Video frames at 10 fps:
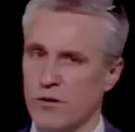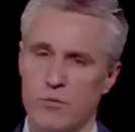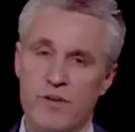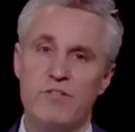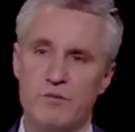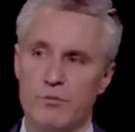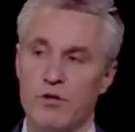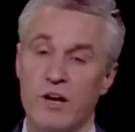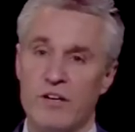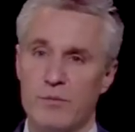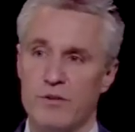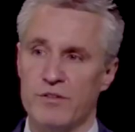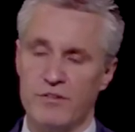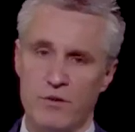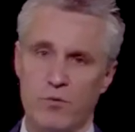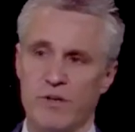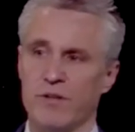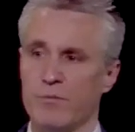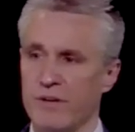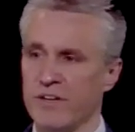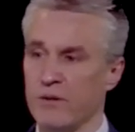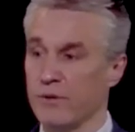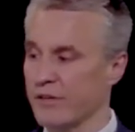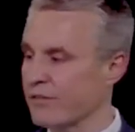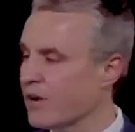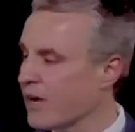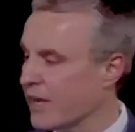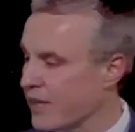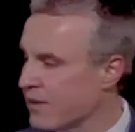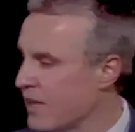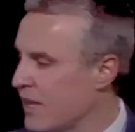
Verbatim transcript: a reasonable occupancy when the pandemic is high,